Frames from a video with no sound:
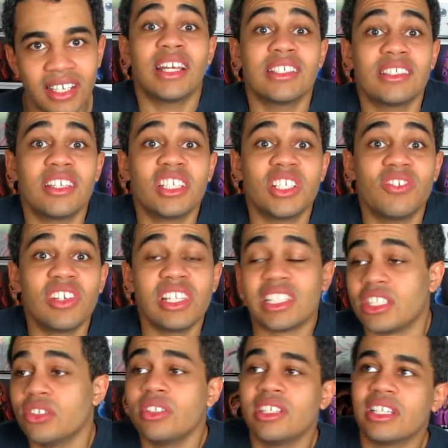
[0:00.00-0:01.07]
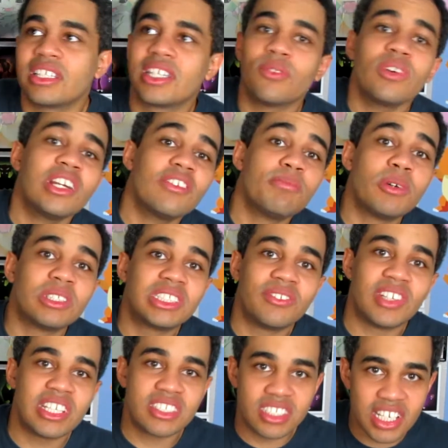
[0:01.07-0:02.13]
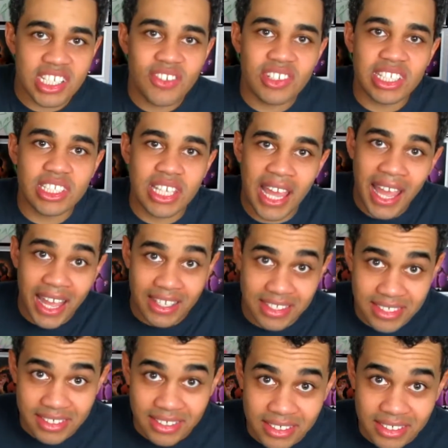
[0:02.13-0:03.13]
That's another villain. You don't even have to get rid of most of it. Just change everything to hats.